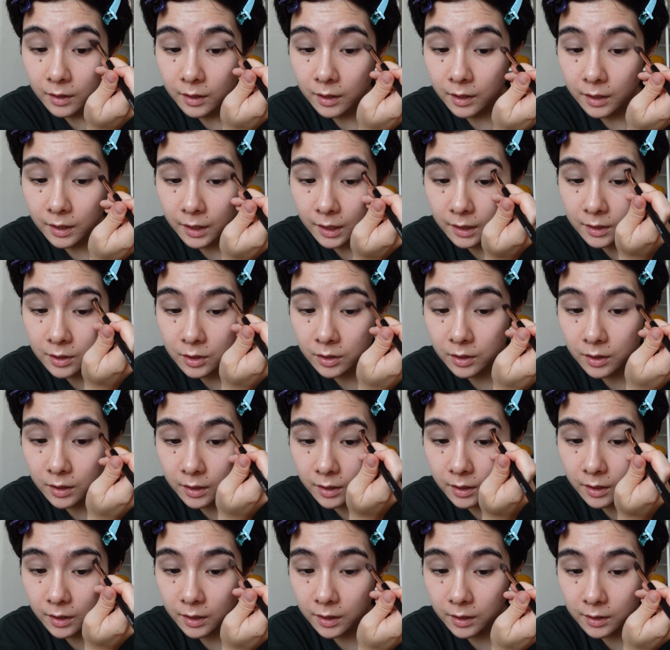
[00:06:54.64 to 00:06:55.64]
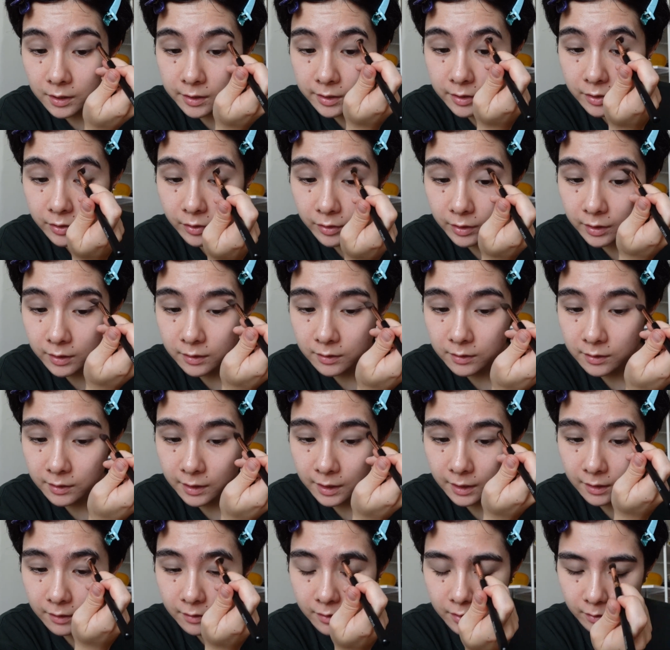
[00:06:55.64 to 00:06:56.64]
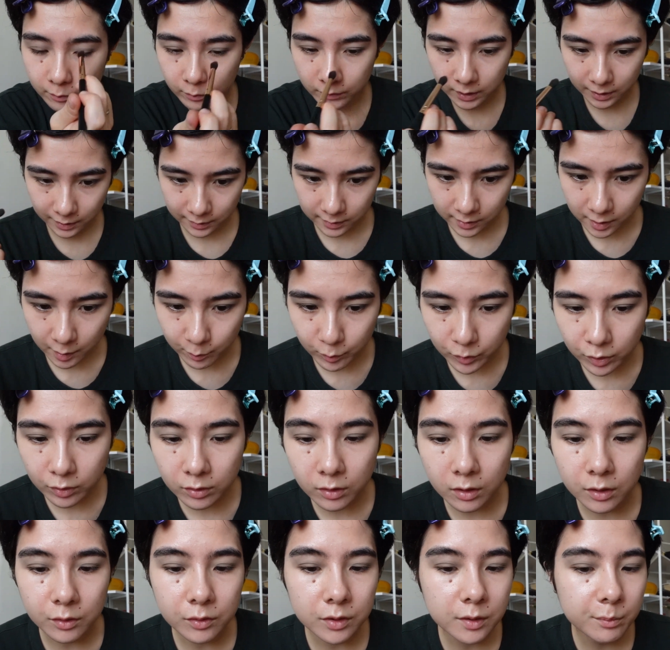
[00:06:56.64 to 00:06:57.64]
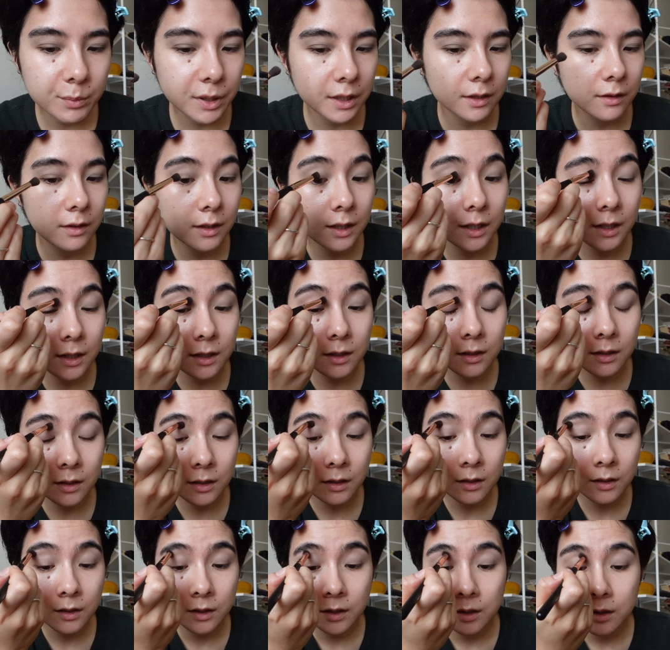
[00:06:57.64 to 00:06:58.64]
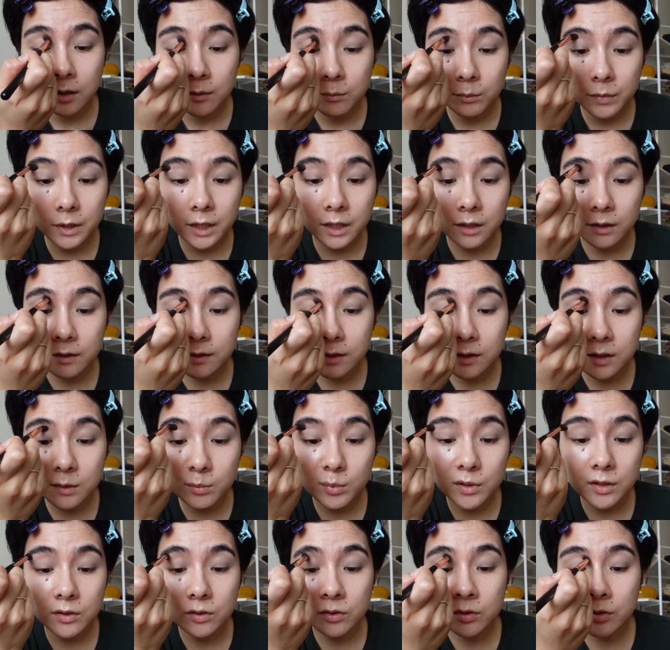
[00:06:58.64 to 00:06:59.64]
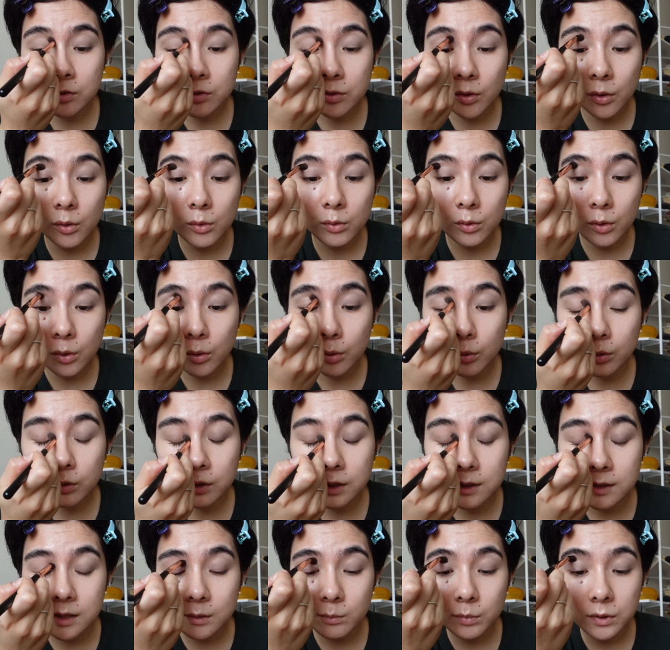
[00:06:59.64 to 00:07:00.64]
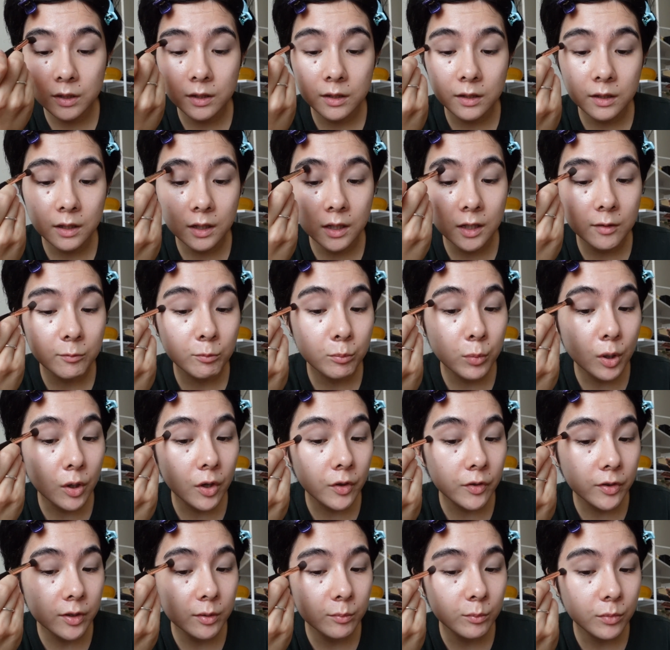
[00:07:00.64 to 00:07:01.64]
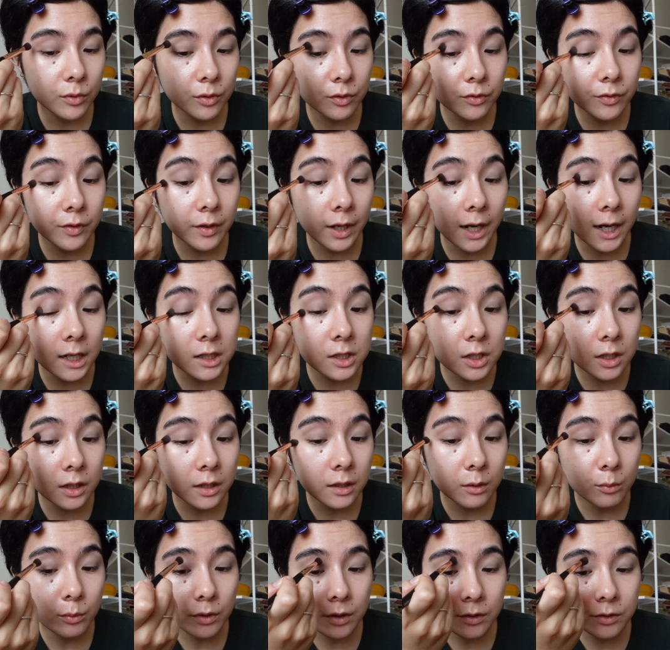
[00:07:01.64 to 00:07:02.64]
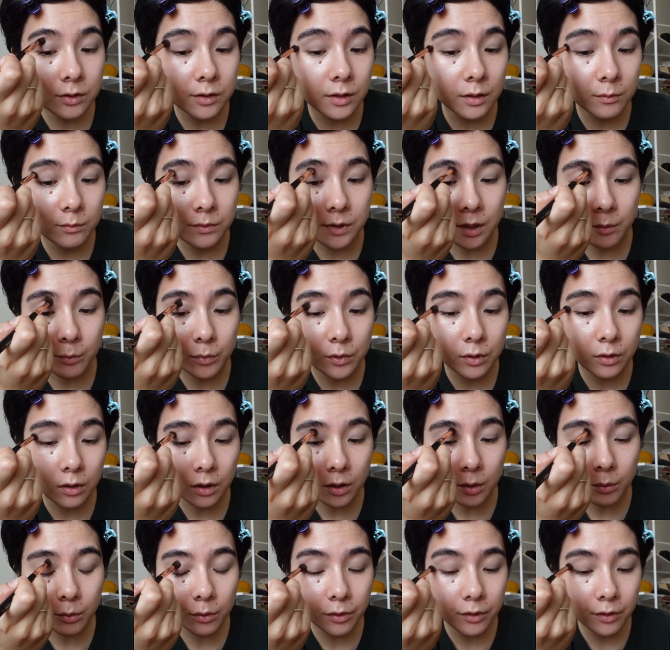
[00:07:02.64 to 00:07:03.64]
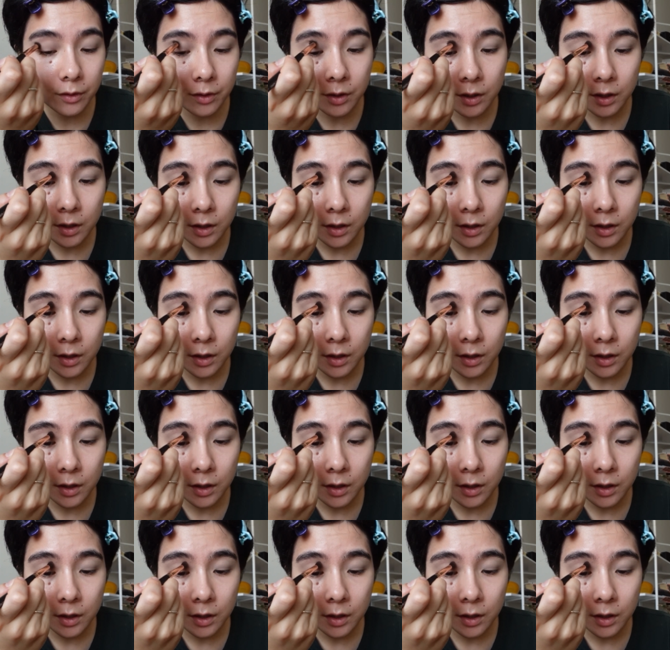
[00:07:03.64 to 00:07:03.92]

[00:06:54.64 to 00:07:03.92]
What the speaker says: And actually started to get some like summer clothes, but then because it's been so cold, it's been impossible to actually wear some summer clothes.